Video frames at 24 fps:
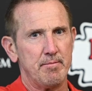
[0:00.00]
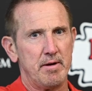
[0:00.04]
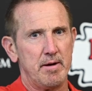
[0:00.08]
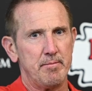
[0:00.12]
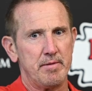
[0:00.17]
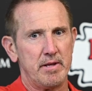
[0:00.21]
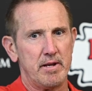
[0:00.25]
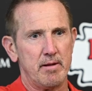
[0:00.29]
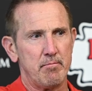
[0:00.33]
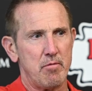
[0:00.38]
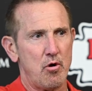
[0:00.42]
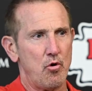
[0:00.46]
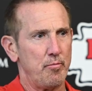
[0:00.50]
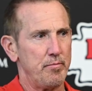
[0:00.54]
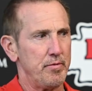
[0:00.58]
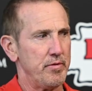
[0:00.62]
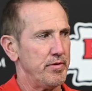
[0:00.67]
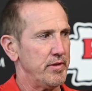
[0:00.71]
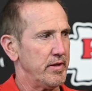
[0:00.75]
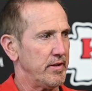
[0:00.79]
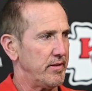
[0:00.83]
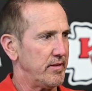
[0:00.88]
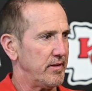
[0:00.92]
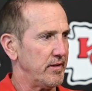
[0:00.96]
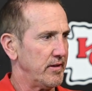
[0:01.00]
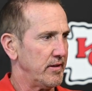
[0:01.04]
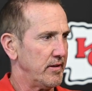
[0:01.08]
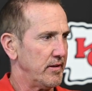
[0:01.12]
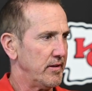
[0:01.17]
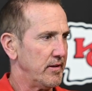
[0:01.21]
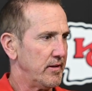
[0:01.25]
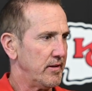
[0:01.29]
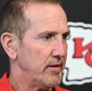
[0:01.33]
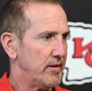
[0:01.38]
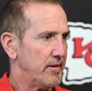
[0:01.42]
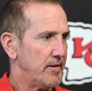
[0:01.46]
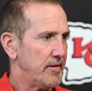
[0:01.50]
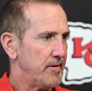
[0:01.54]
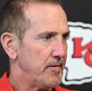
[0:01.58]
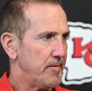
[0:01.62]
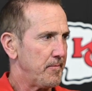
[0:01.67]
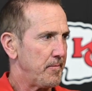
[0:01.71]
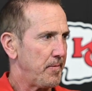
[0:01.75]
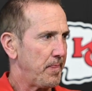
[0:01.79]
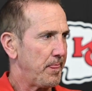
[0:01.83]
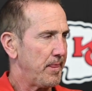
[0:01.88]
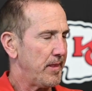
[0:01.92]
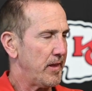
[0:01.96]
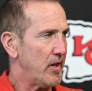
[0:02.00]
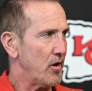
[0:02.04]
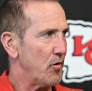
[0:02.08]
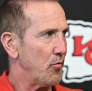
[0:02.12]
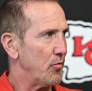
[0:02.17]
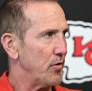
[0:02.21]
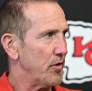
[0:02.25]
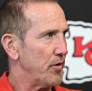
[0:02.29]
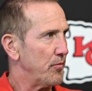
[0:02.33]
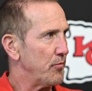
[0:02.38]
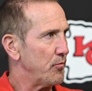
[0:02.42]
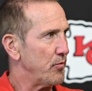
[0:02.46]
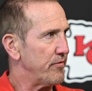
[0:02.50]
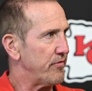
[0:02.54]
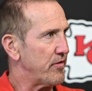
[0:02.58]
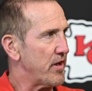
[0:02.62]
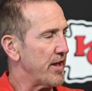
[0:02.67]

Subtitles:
I mean, I'm hoping that we've